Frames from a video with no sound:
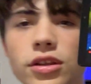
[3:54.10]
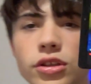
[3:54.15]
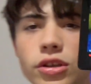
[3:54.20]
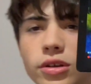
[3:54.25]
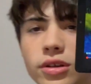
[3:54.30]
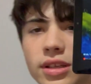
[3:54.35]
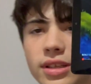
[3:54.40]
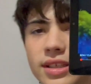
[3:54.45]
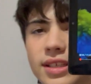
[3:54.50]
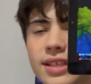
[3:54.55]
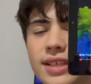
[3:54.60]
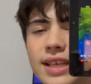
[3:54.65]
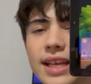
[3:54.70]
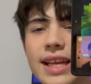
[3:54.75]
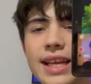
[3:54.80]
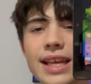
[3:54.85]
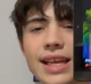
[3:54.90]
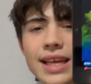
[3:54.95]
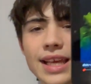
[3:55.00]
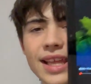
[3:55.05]
you can
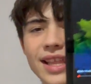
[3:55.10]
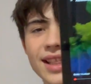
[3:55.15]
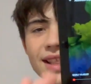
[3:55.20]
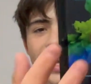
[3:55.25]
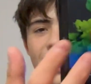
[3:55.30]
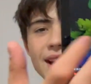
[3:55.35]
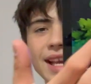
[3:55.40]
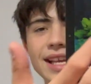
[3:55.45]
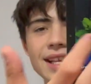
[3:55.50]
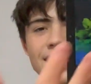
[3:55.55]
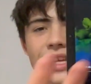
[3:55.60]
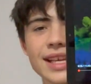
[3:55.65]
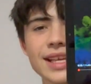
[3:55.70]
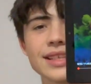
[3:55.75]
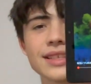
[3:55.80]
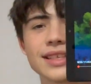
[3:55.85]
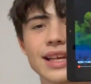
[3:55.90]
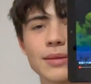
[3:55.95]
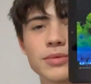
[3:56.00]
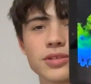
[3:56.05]
see that it
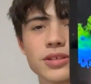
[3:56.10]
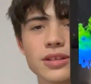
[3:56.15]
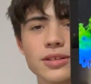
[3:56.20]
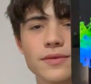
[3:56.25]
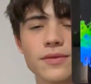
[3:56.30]
is absolutely